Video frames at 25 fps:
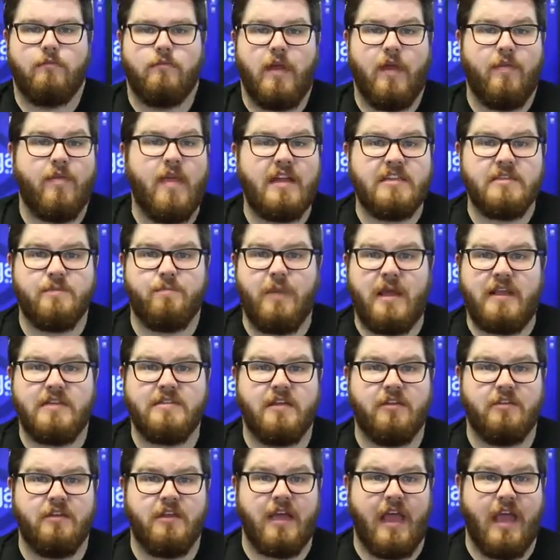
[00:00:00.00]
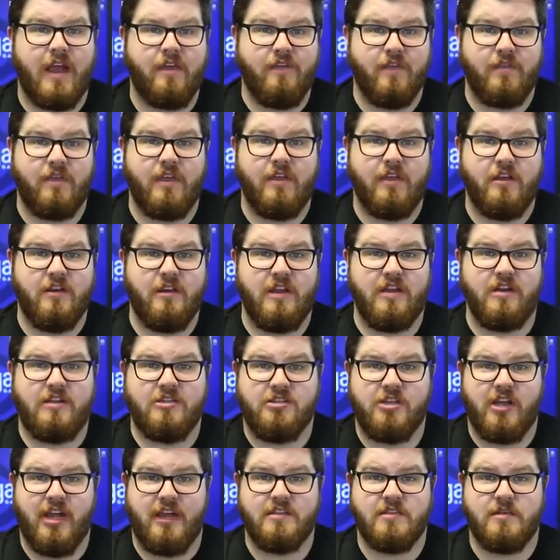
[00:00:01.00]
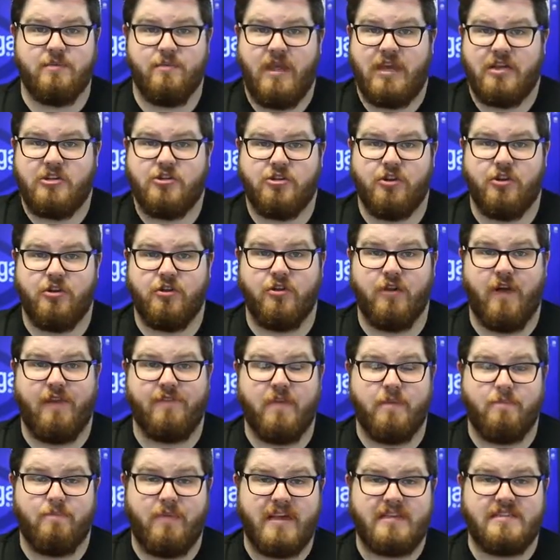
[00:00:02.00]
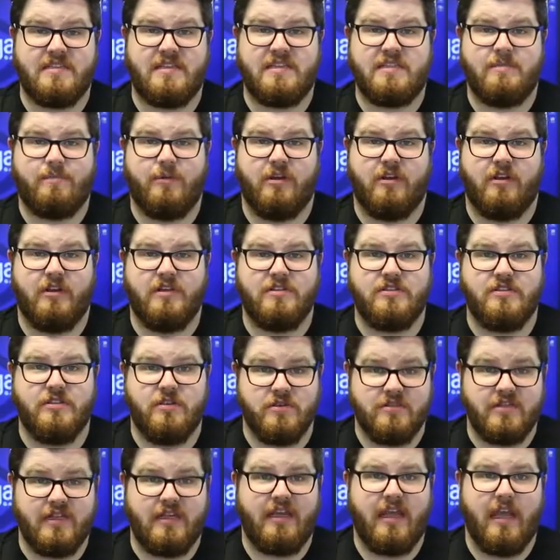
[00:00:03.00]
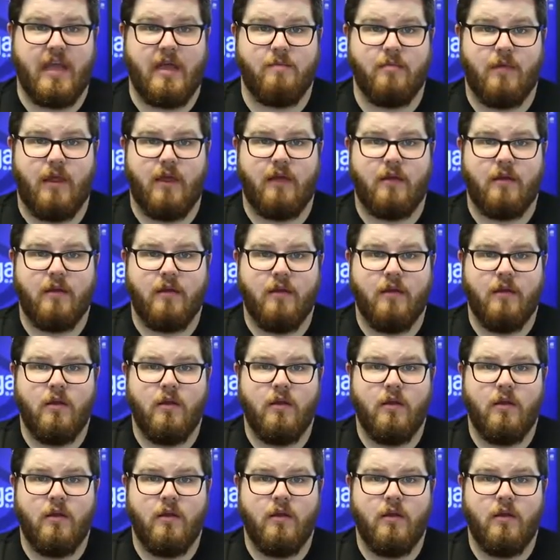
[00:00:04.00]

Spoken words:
And that's basically everything you need to check to make sure you'll have the best experience using CamLink.